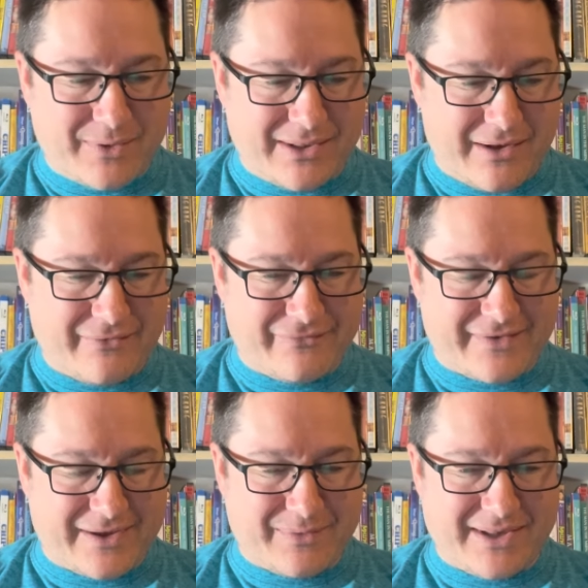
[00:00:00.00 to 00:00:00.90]
We love
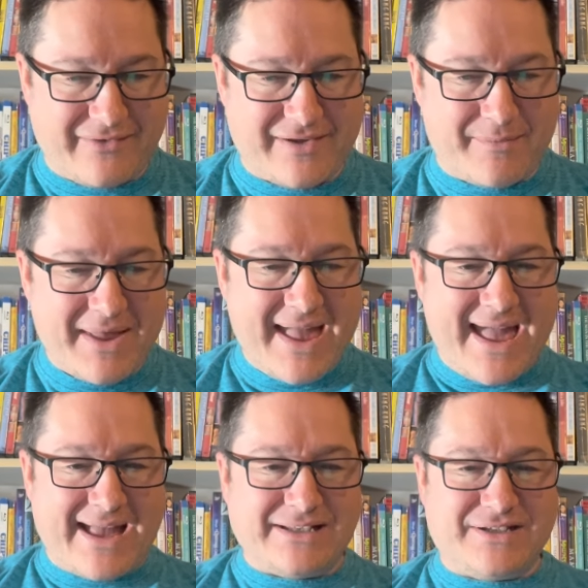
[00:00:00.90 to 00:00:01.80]
uh, we love him,
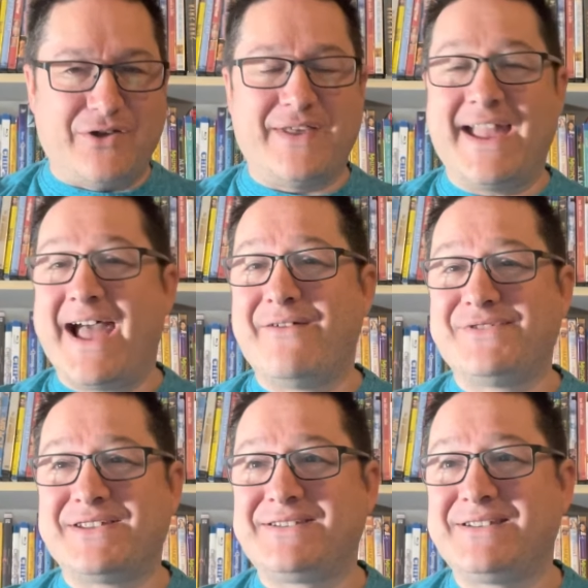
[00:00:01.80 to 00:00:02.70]
and so they have
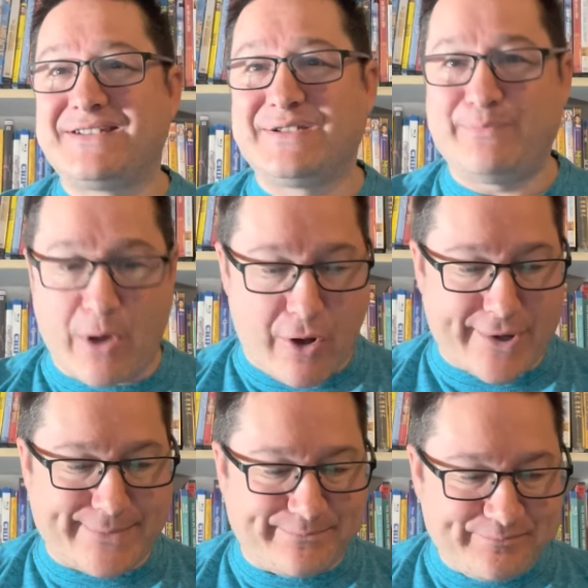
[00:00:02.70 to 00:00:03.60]
this
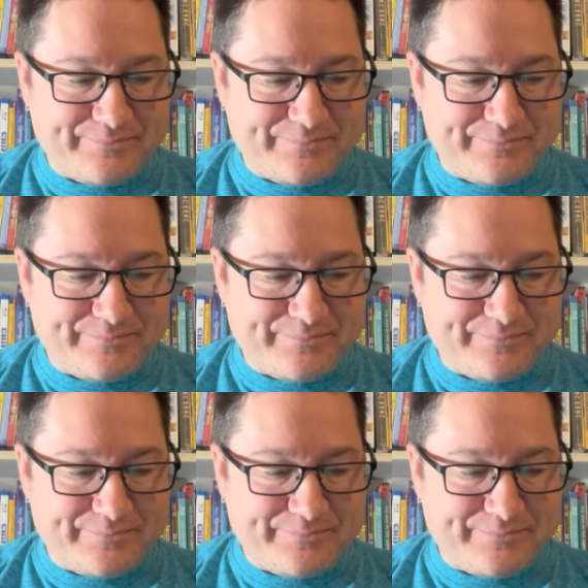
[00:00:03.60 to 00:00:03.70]
spawn.